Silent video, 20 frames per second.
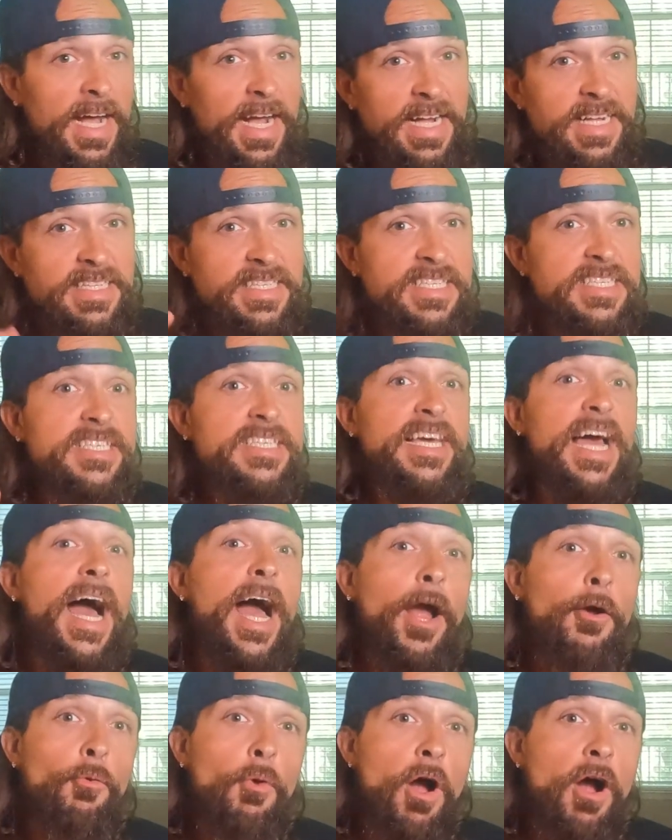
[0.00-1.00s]
and
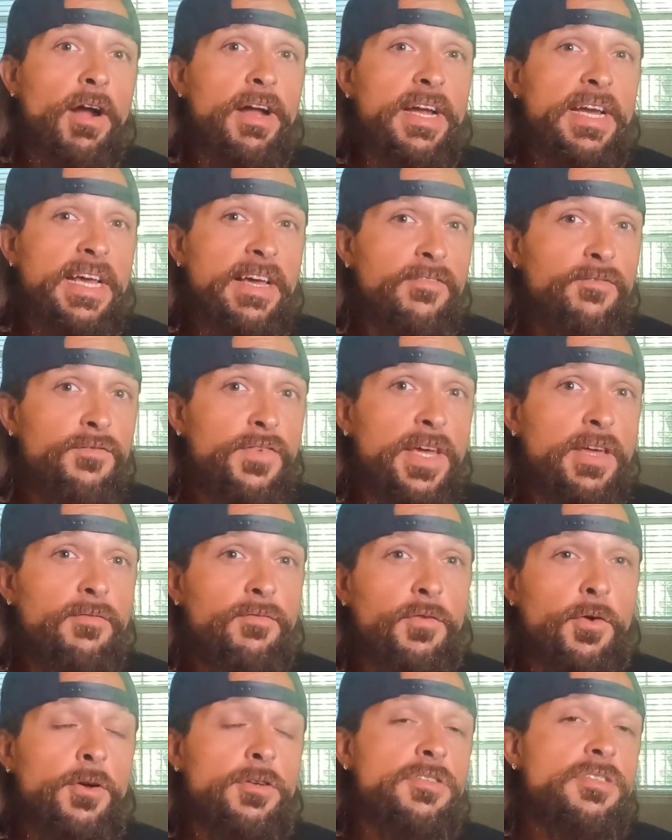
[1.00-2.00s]
skyrocketing
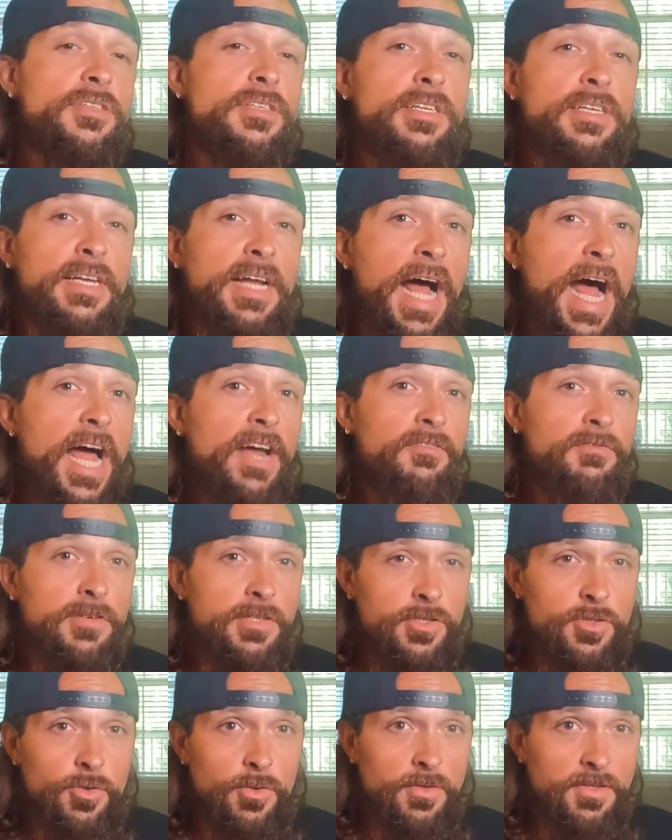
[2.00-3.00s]
feet first in an
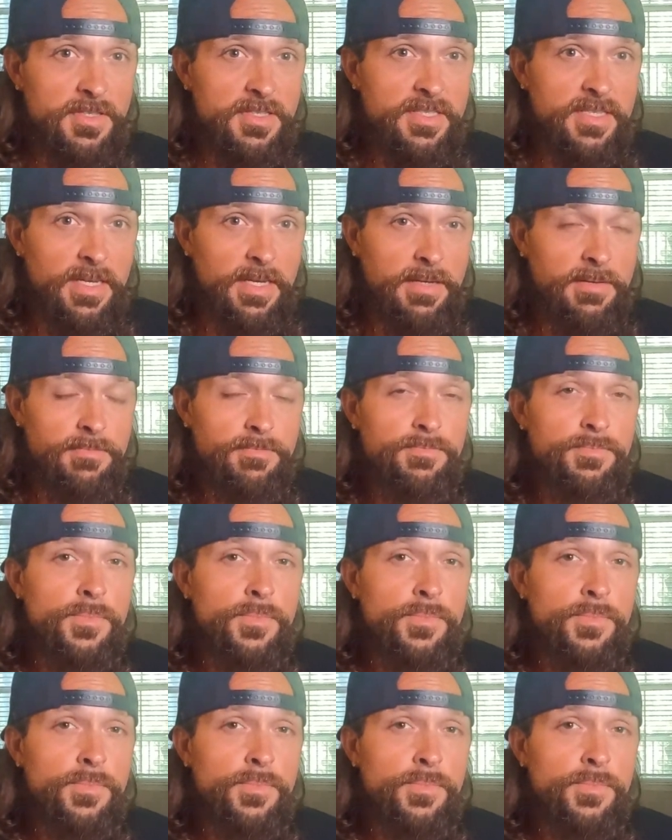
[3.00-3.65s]
out-of-control ascent.